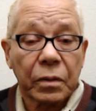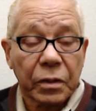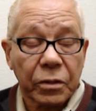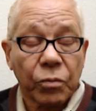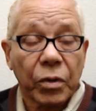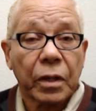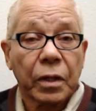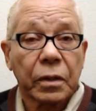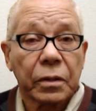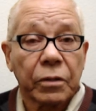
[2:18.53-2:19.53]
does
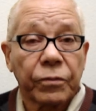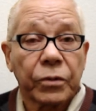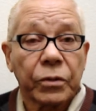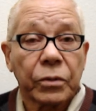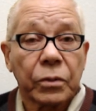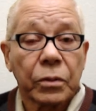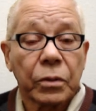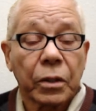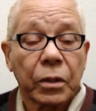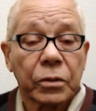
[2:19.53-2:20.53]
well if
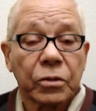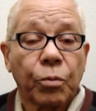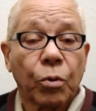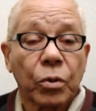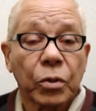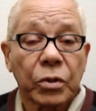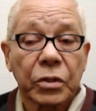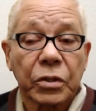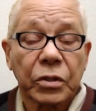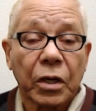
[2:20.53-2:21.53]
you just pour a
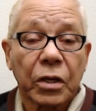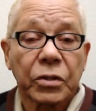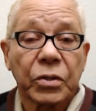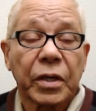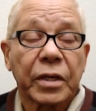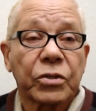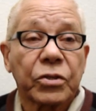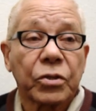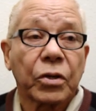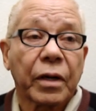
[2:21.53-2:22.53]
little sauce on there as
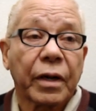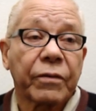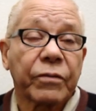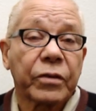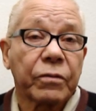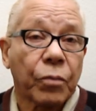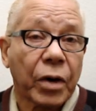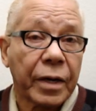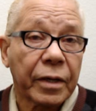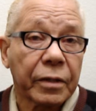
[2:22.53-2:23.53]
you cook it after you've
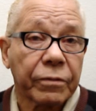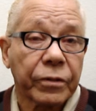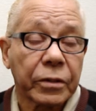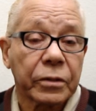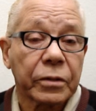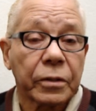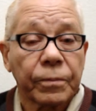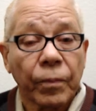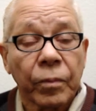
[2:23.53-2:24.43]
browned it first, and